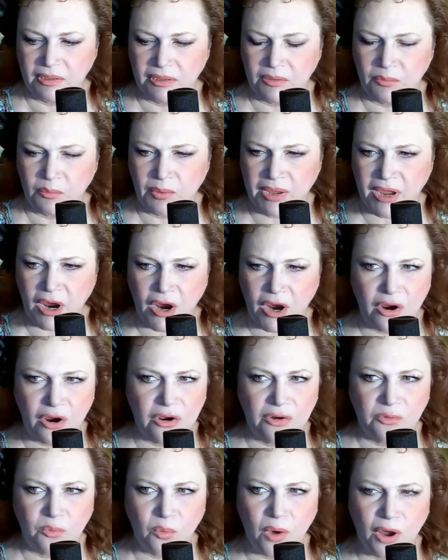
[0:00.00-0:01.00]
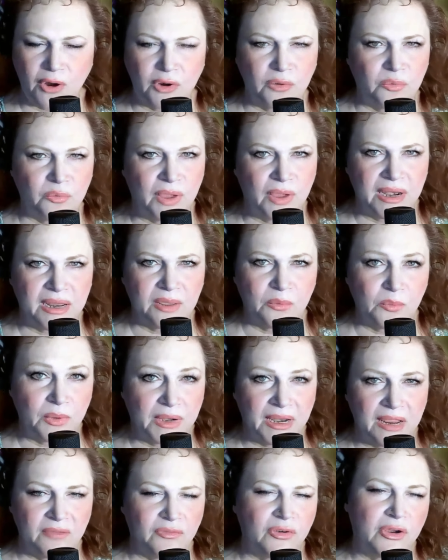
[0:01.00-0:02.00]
we heard water running, whatever.